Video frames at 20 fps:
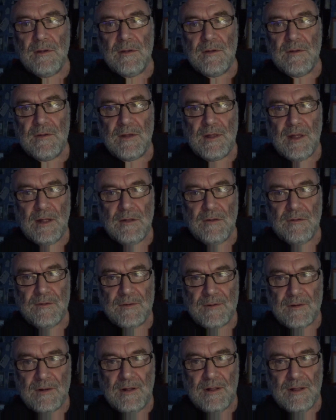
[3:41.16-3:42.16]
See, that
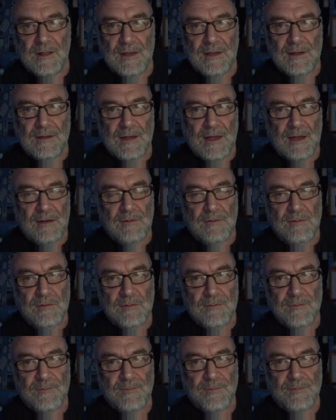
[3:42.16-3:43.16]
looks clear now.
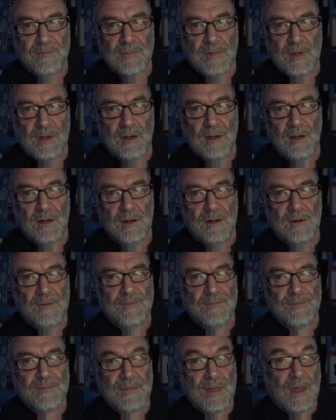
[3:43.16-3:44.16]

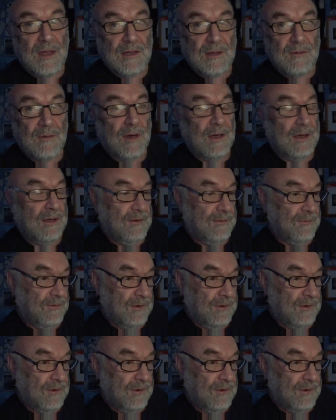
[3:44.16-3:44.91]
Anyway.